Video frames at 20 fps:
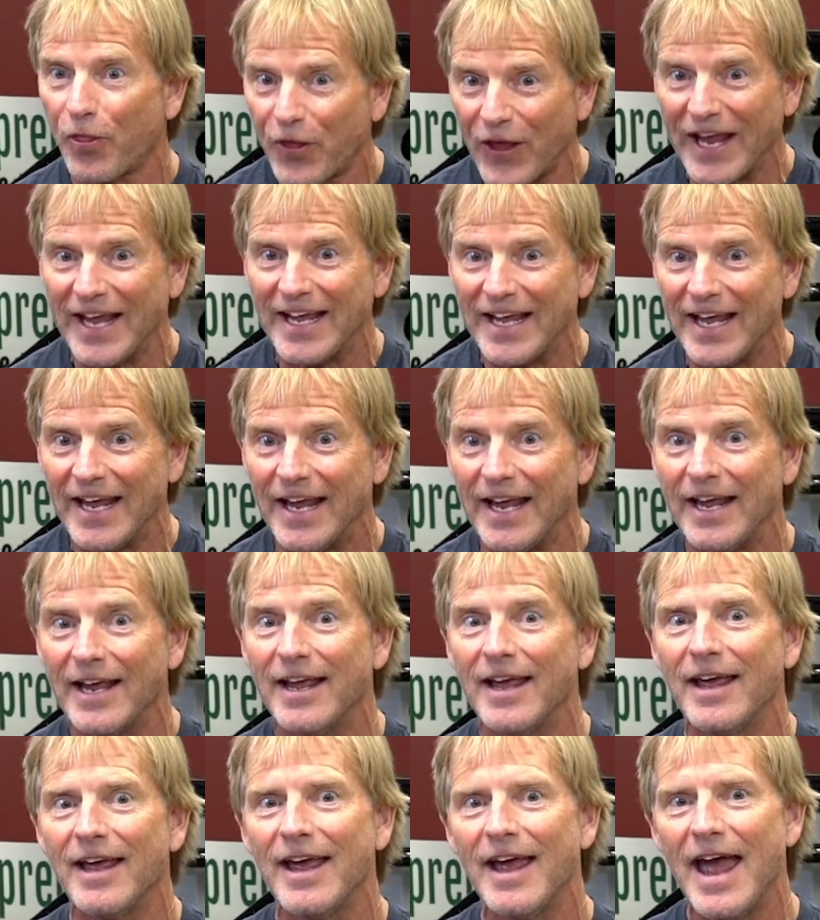
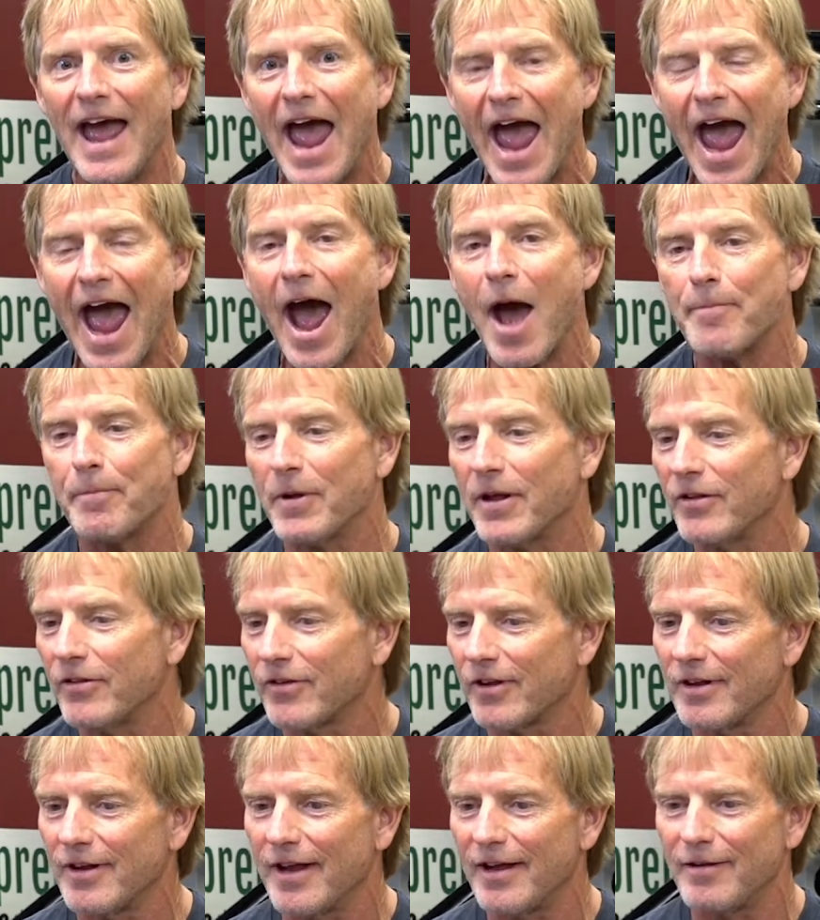thinking
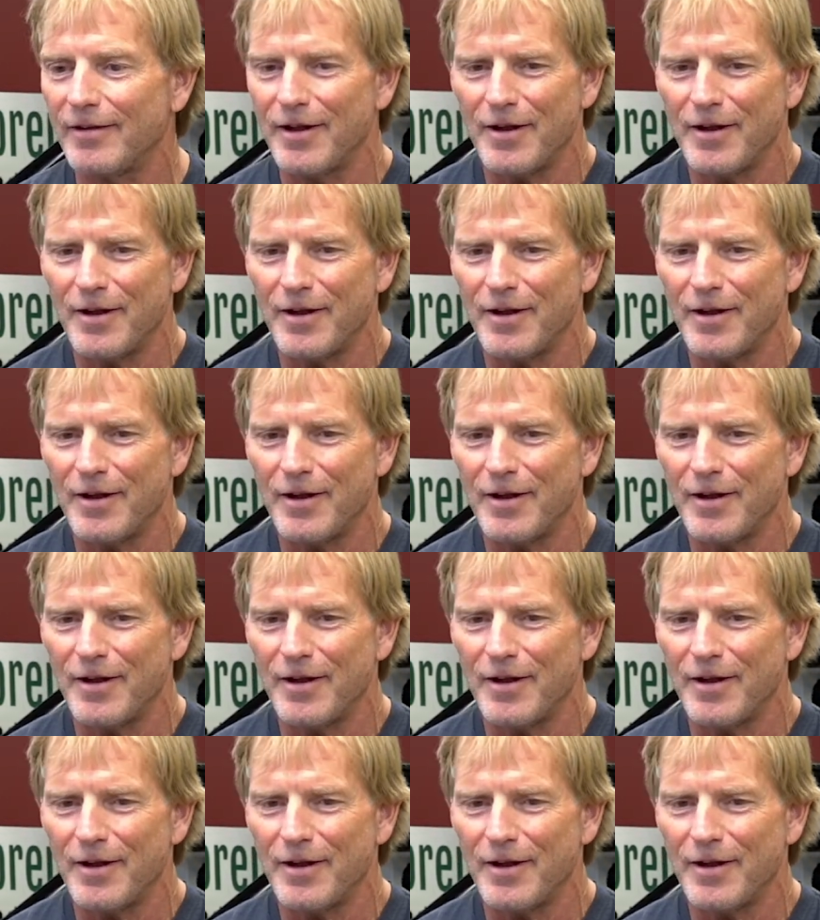happens, and, and,